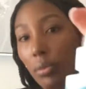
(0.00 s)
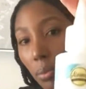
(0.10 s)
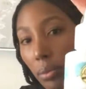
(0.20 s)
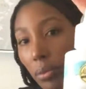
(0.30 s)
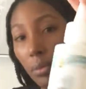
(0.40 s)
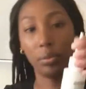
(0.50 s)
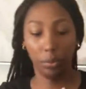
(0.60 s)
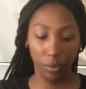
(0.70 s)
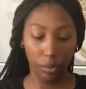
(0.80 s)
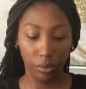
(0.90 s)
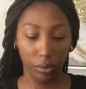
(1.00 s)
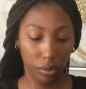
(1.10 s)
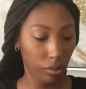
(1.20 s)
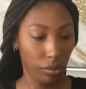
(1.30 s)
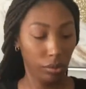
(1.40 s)
And I used this
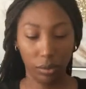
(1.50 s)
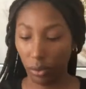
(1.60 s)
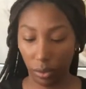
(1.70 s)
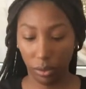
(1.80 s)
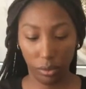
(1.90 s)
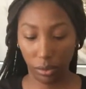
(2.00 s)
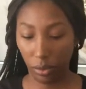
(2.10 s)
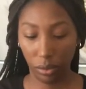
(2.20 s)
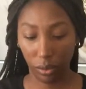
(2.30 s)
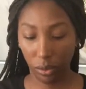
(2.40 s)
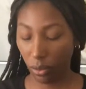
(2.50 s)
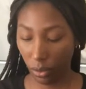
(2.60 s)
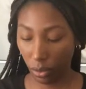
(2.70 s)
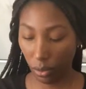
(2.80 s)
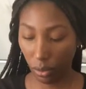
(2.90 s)
craft glaze.
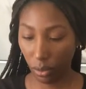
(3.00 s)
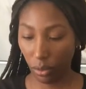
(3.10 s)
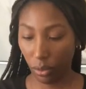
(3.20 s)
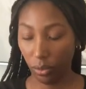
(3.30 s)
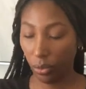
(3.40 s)
It was okay,